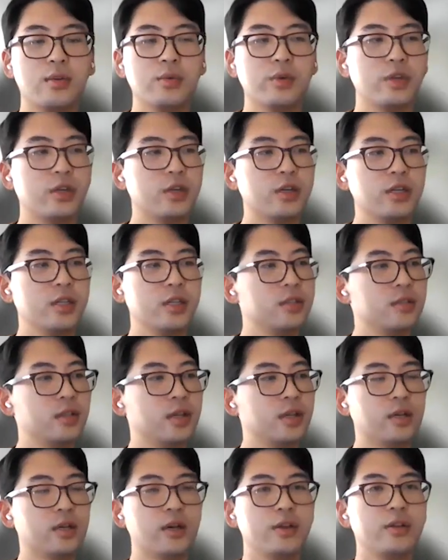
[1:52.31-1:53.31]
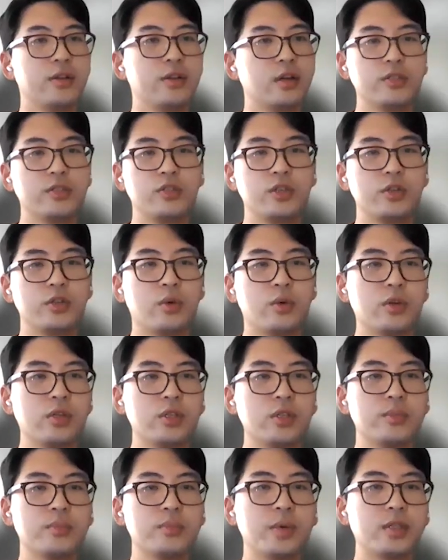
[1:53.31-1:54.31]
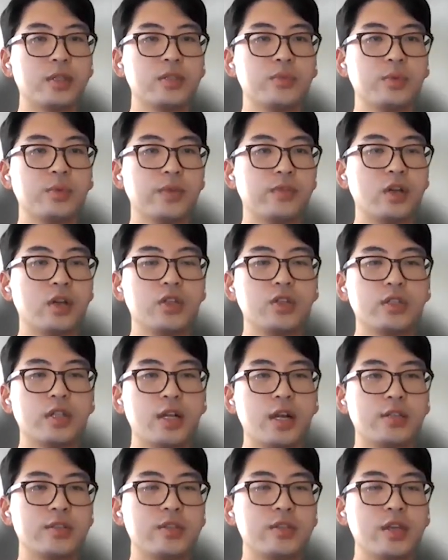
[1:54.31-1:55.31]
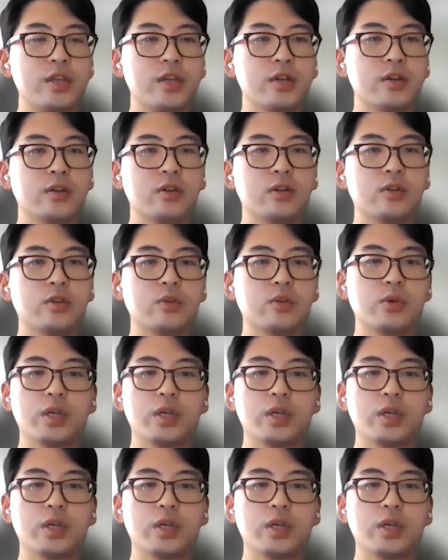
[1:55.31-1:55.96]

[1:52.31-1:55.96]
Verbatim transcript: we're in like under one hundred doors, but we've launched last year,